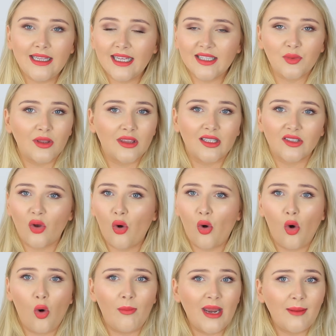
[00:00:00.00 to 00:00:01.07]
that's what this
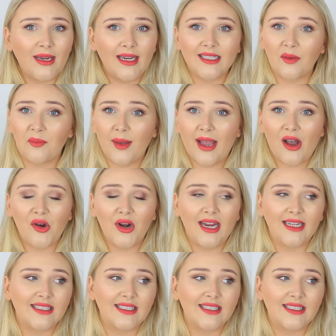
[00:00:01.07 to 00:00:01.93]
whole baby is about.